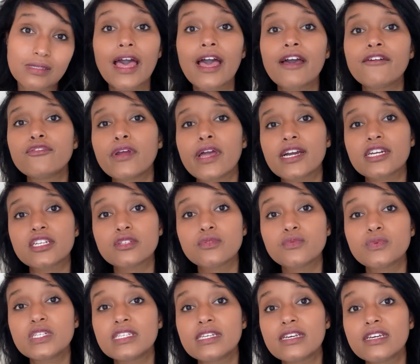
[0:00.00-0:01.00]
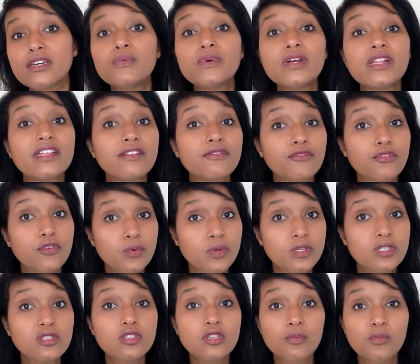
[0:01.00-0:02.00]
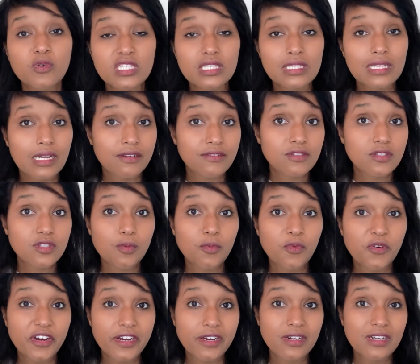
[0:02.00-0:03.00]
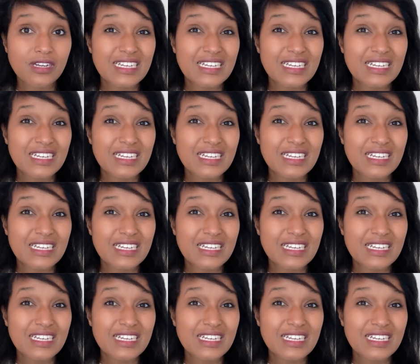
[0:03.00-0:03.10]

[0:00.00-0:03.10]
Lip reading: Every action we take will influence someone's life somewhere,